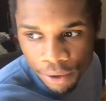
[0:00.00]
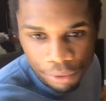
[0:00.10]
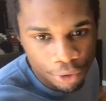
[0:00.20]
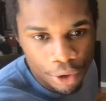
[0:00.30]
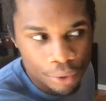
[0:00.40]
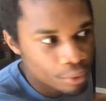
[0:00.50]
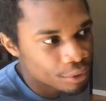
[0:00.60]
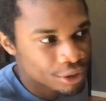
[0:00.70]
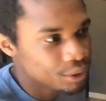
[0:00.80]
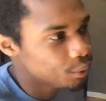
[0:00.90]

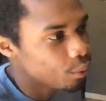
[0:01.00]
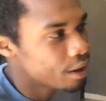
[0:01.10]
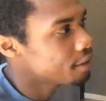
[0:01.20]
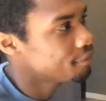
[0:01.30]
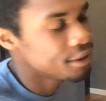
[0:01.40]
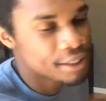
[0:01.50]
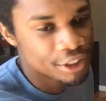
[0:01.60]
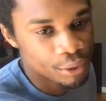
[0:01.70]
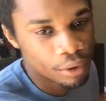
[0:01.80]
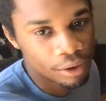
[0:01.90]
go to wherever it
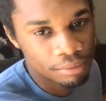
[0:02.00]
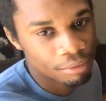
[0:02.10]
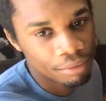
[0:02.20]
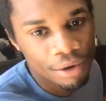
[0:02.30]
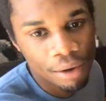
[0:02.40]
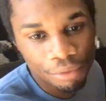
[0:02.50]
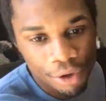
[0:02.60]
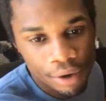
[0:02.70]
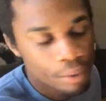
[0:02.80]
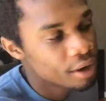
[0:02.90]
is you are,
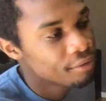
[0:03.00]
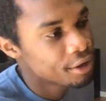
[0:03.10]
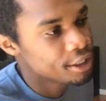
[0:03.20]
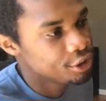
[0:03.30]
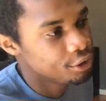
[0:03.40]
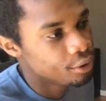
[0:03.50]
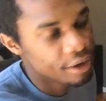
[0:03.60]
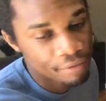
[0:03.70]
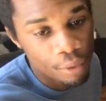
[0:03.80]
doing whatever it is you're doing.